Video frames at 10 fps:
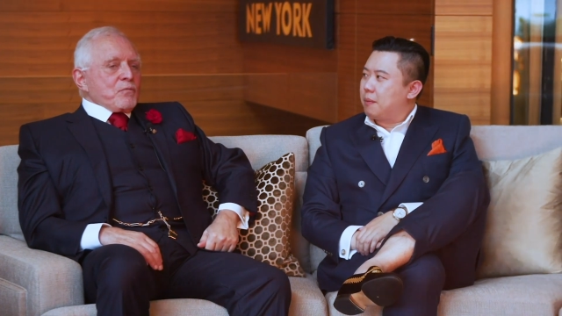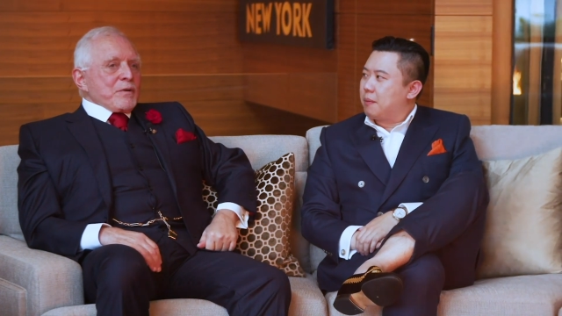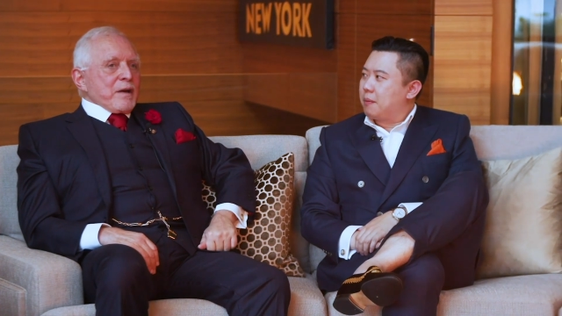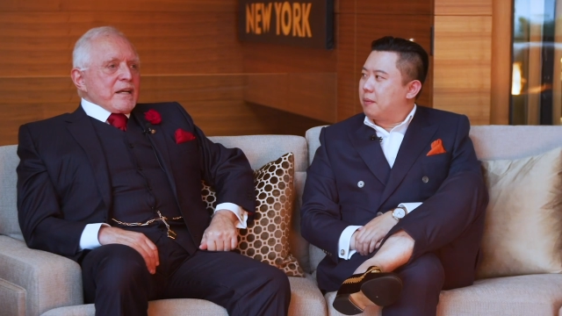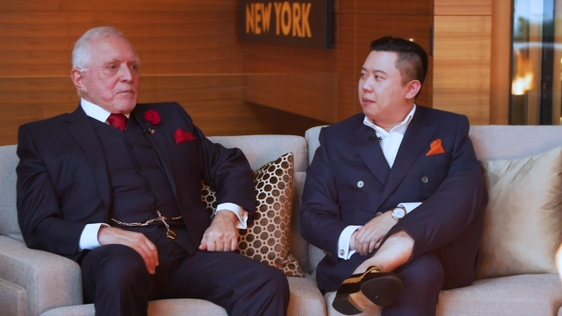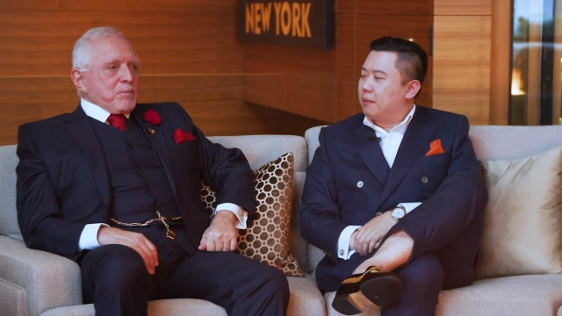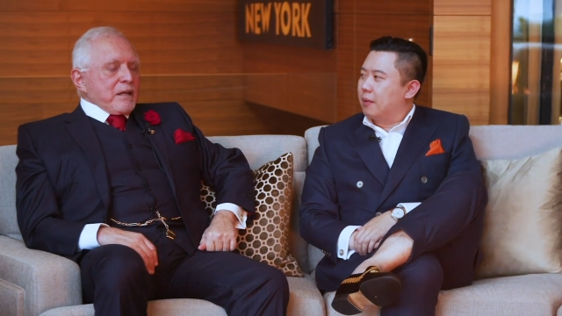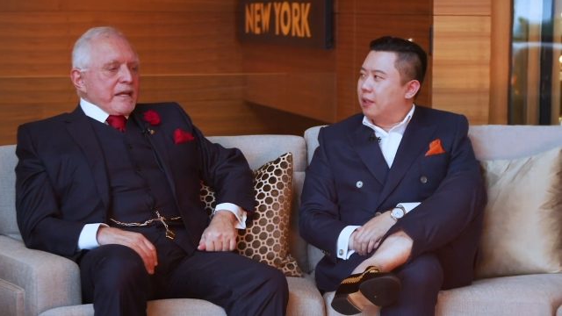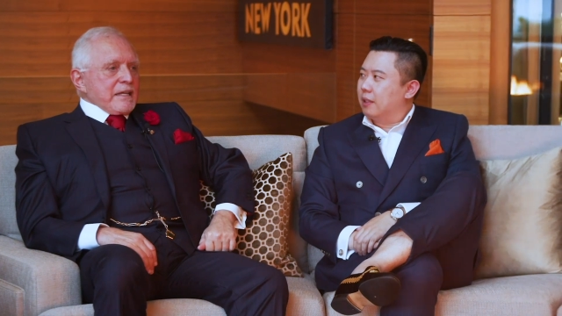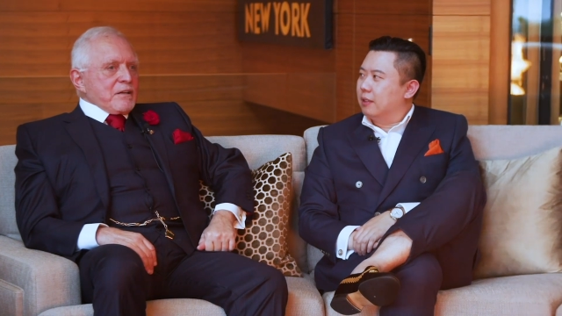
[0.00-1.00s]
Speaker 1: we rented a
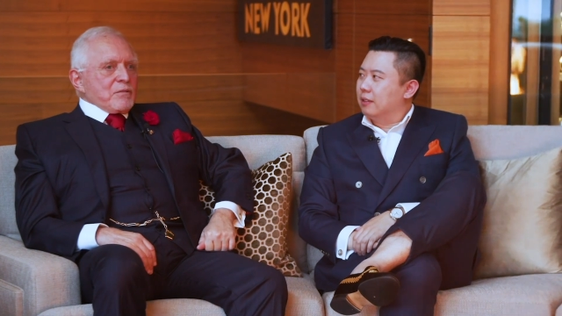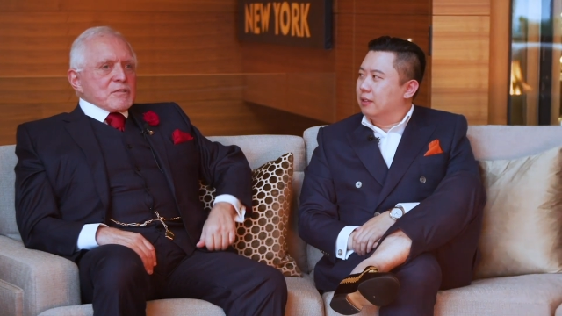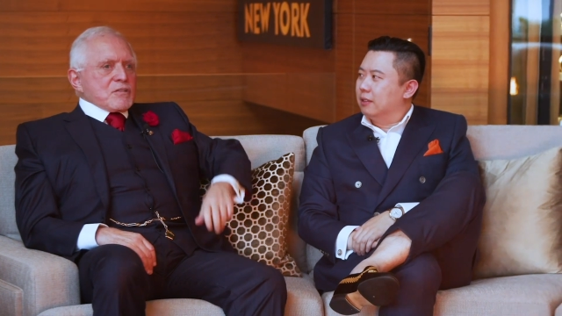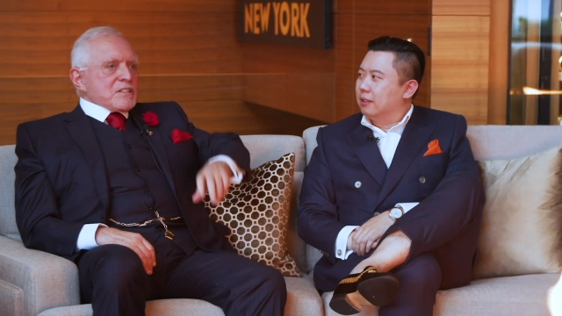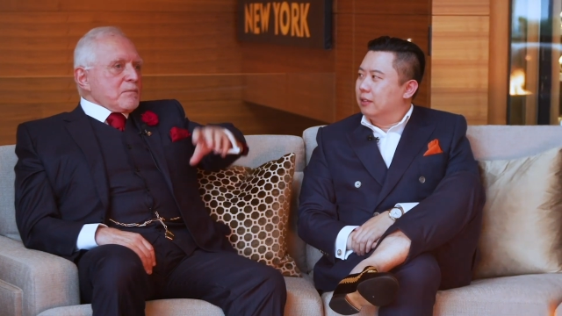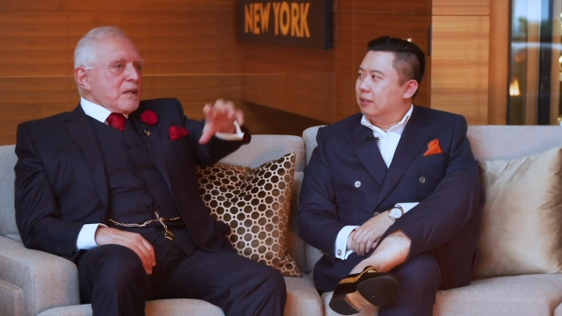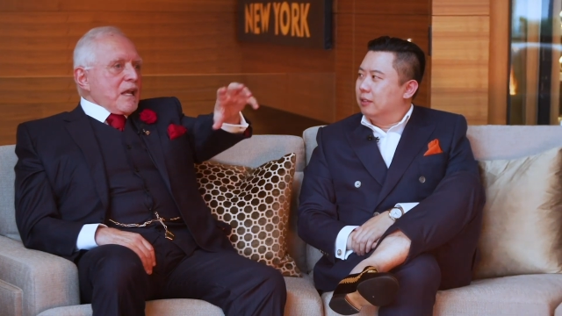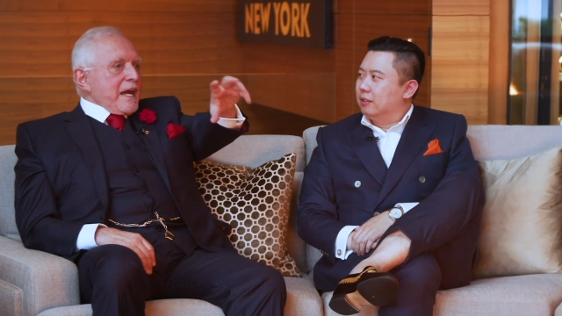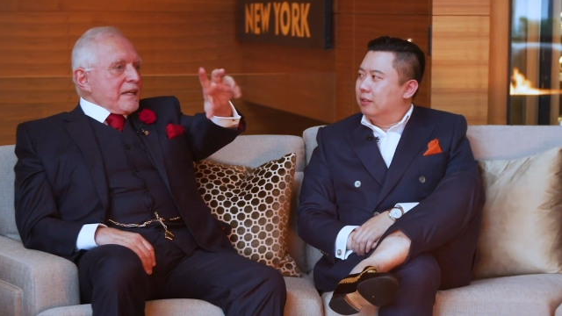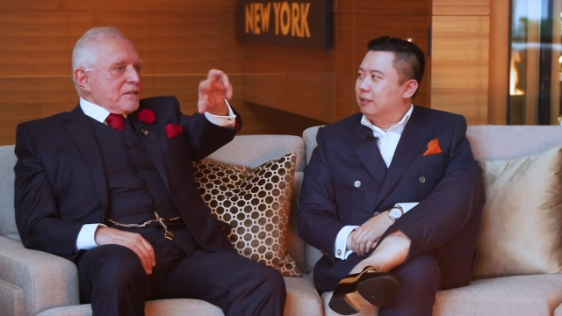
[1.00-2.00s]
plane. It was on some
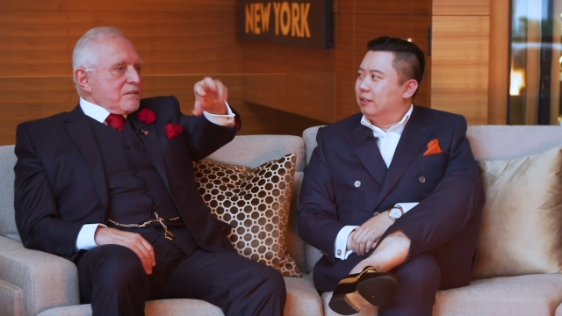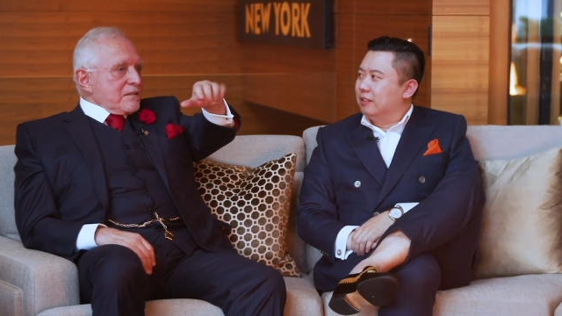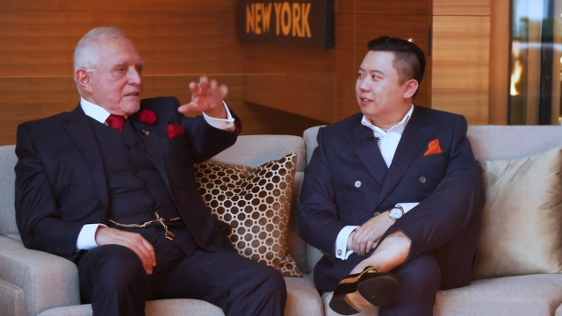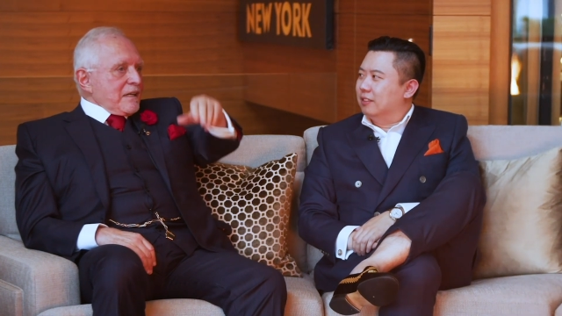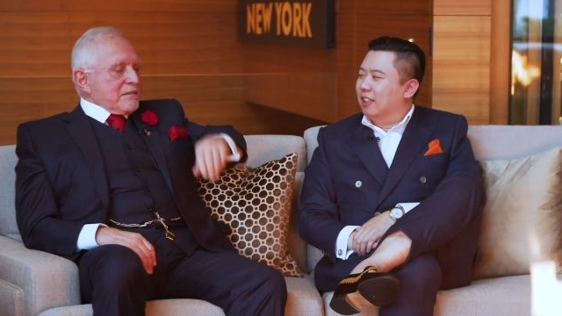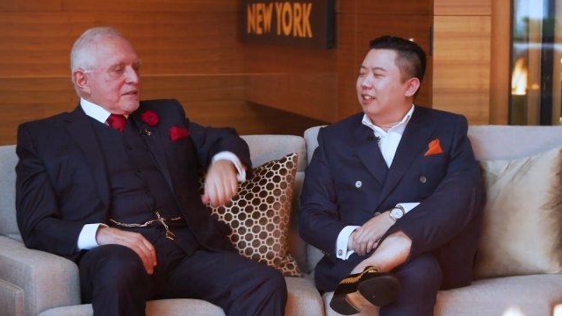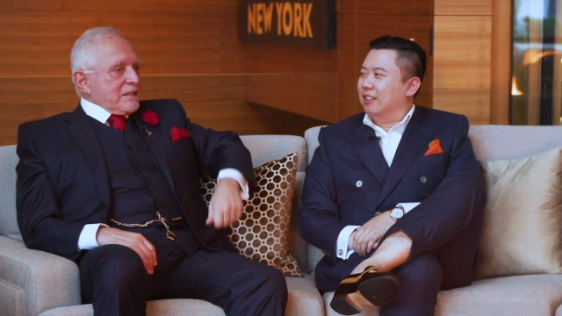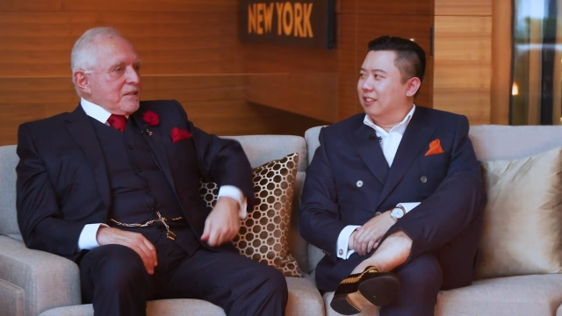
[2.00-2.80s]
little island out ah,